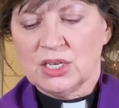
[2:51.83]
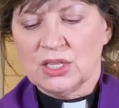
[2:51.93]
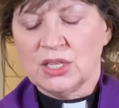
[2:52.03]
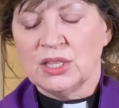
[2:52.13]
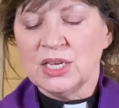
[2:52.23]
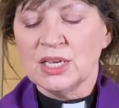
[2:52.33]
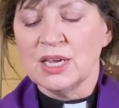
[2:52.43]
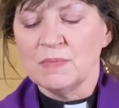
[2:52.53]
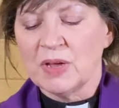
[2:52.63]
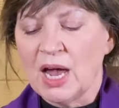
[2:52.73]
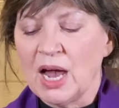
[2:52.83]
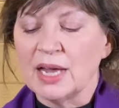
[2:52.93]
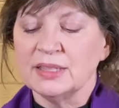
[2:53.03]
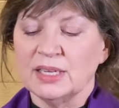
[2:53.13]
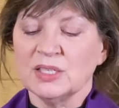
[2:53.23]
The thinking
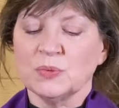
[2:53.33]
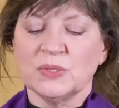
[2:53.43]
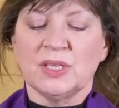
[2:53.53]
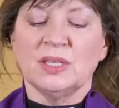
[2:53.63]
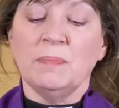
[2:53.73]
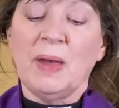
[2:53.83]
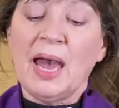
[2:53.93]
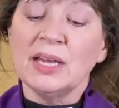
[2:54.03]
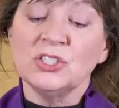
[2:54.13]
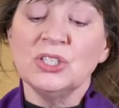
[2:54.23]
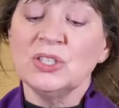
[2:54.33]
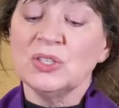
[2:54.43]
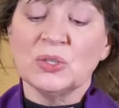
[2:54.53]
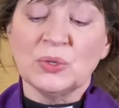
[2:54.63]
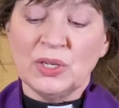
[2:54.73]
behind this was that the passion
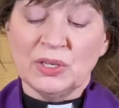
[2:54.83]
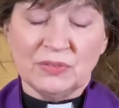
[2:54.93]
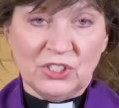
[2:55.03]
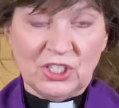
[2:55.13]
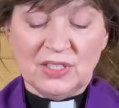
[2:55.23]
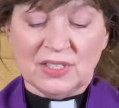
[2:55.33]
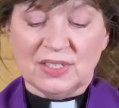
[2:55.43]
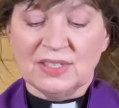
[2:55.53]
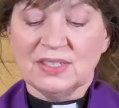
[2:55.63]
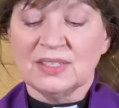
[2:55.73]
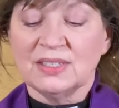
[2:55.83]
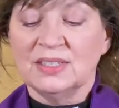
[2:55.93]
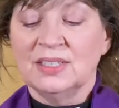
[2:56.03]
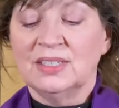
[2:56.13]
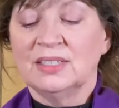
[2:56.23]
story of Jesus,
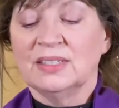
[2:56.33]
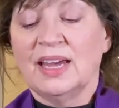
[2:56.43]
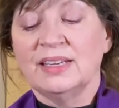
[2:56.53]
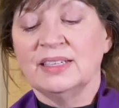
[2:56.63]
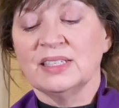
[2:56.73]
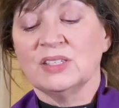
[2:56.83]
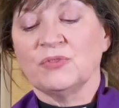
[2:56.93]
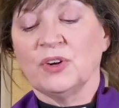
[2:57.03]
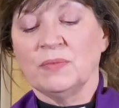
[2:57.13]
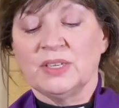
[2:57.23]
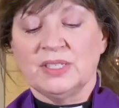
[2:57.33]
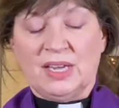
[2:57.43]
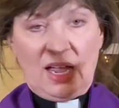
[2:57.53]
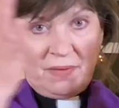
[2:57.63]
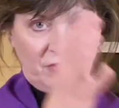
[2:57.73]
that is, from the
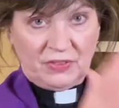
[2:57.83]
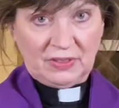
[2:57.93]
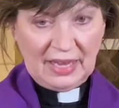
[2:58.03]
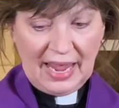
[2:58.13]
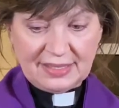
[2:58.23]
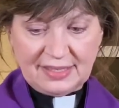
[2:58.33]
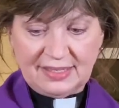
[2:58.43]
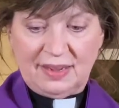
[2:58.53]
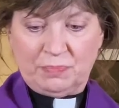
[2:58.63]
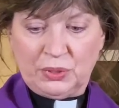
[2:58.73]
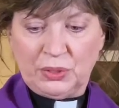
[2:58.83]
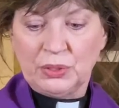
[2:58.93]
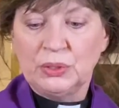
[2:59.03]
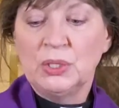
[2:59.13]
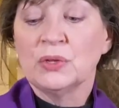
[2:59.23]
time of the Last
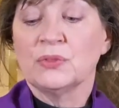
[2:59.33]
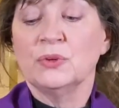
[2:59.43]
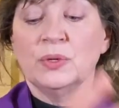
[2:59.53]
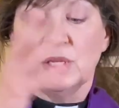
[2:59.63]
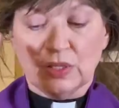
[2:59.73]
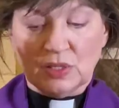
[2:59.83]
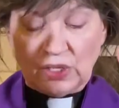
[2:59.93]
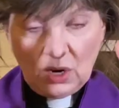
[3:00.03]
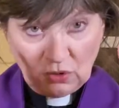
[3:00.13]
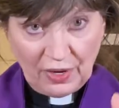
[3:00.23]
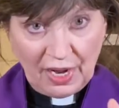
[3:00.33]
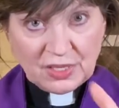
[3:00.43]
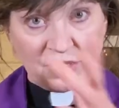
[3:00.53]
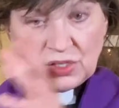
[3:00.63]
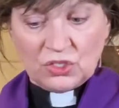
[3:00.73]
Supper through his
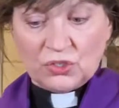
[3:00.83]
arrest,